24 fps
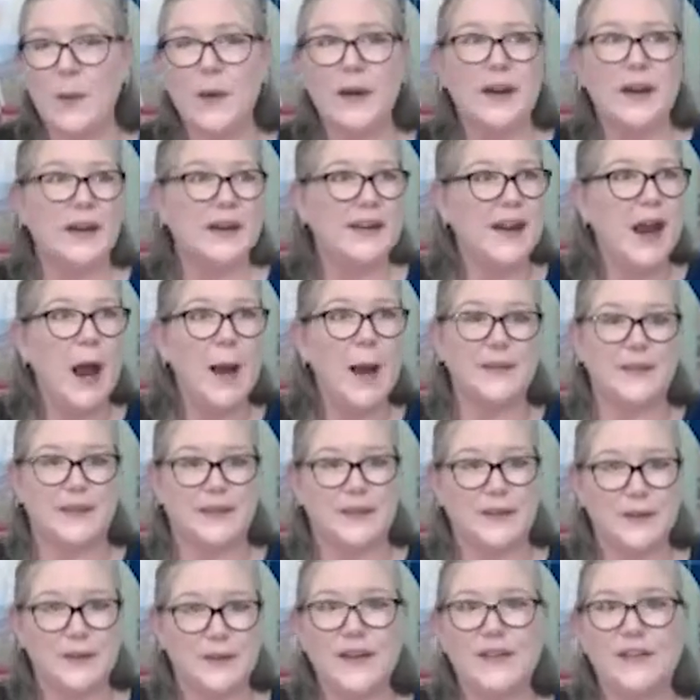in the opposite
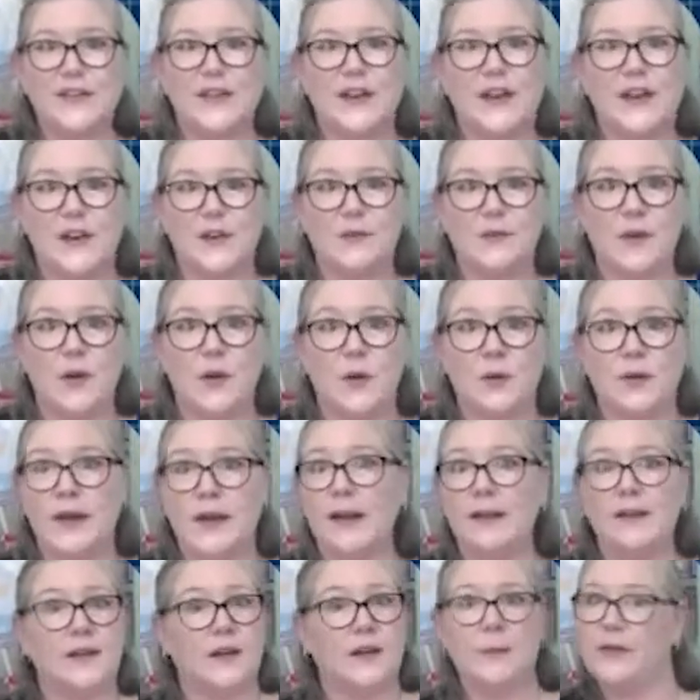direction on a road,
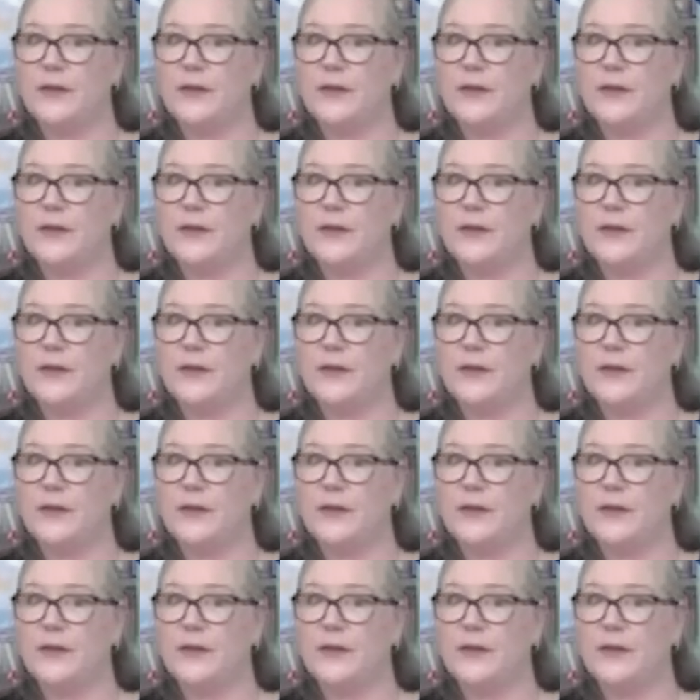that's going to be